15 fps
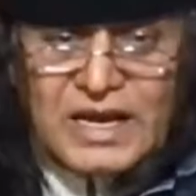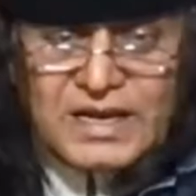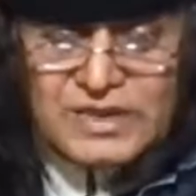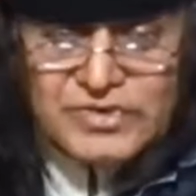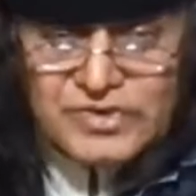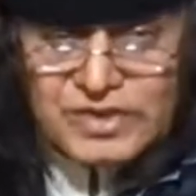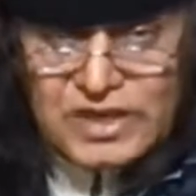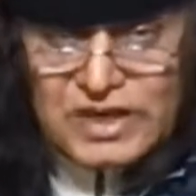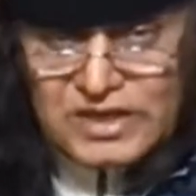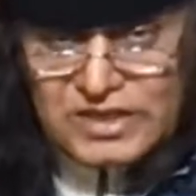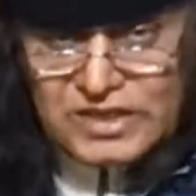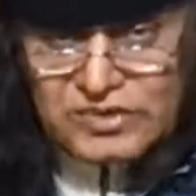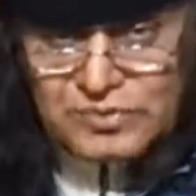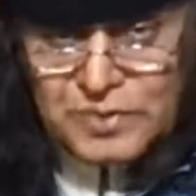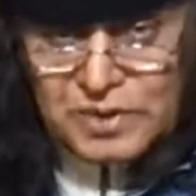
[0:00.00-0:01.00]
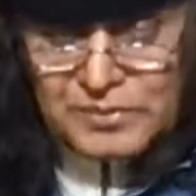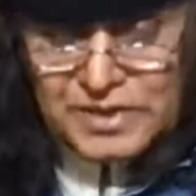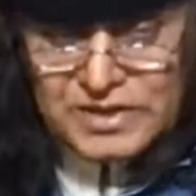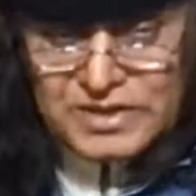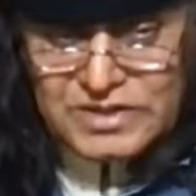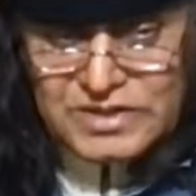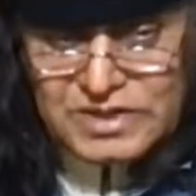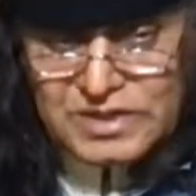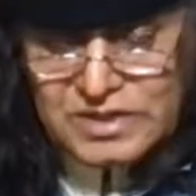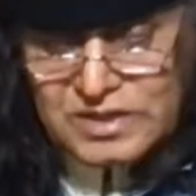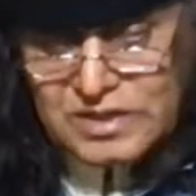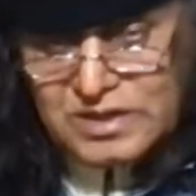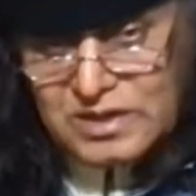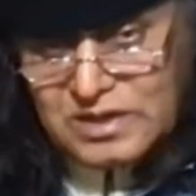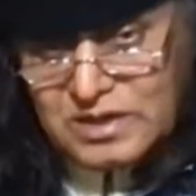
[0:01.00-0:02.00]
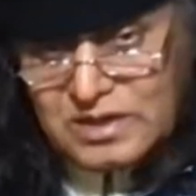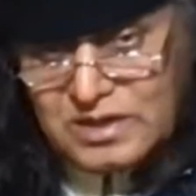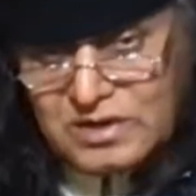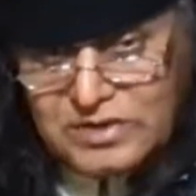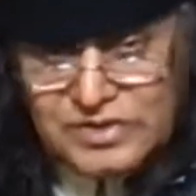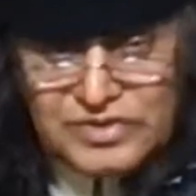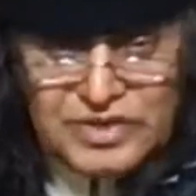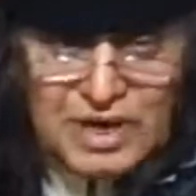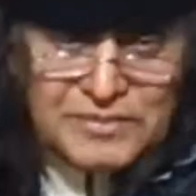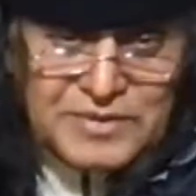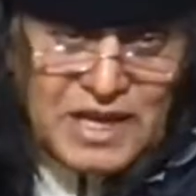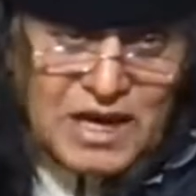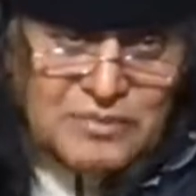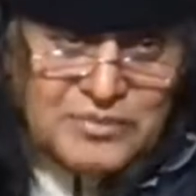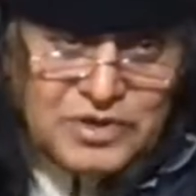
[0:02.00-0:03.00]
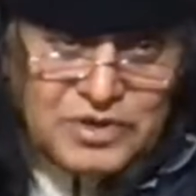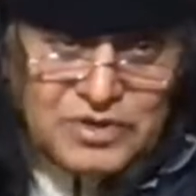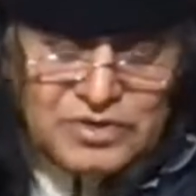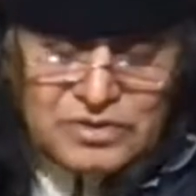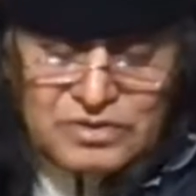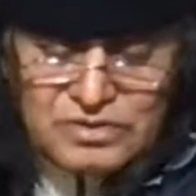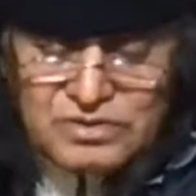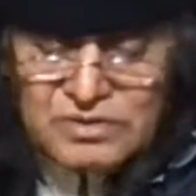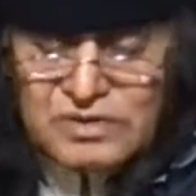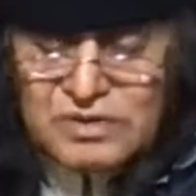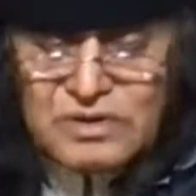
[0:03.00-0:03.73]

can see at this moment, which is coming up to,